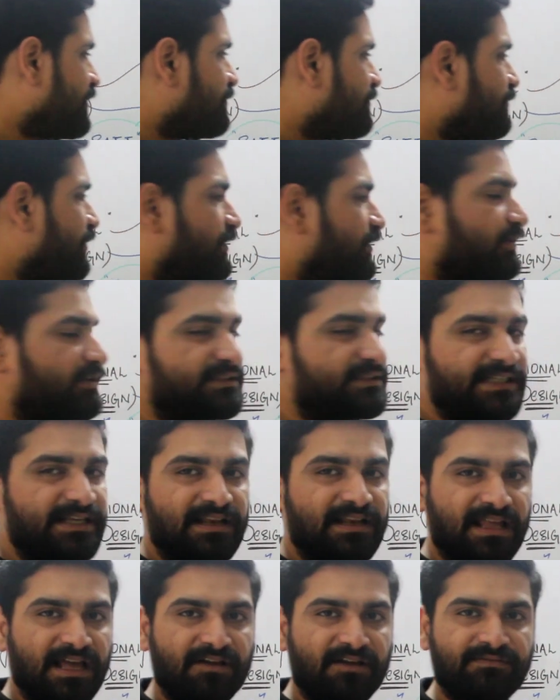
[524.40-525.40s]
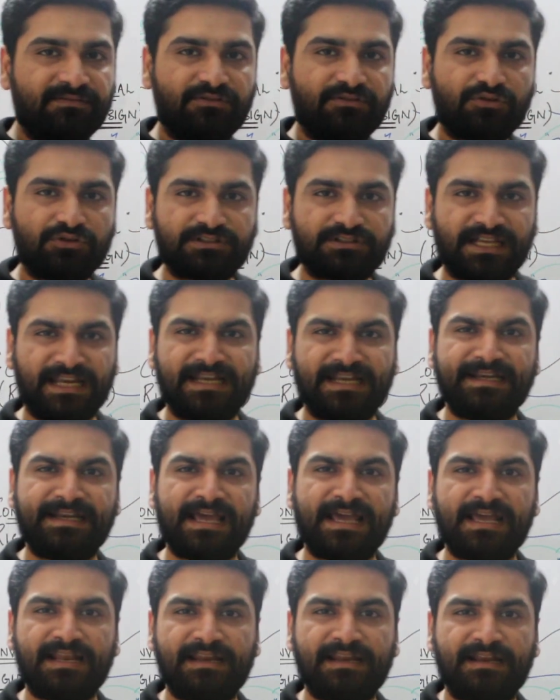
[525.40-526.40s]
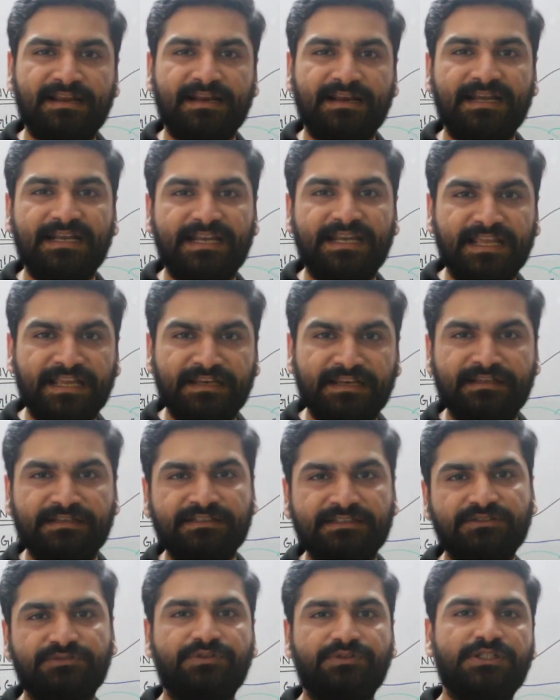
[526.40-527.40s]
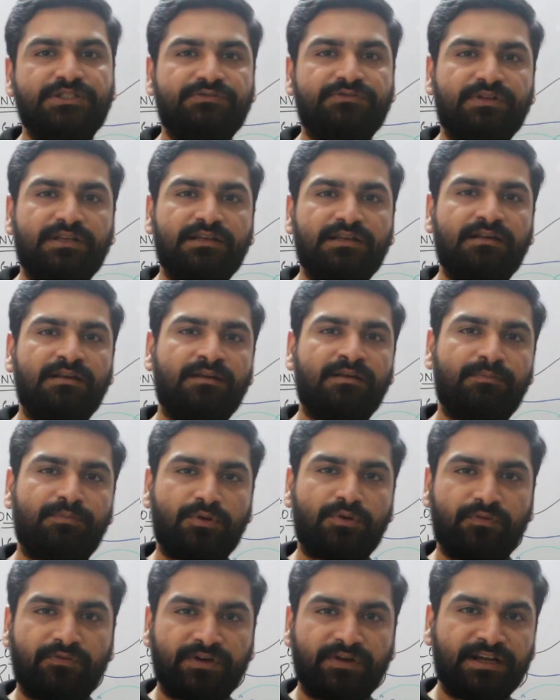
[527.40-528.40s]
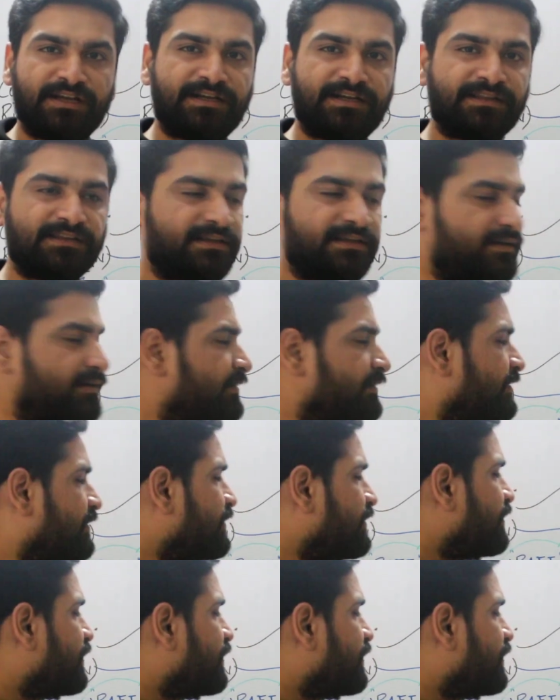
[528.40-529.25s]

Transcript: because they will have those indirect retainers which will prevent the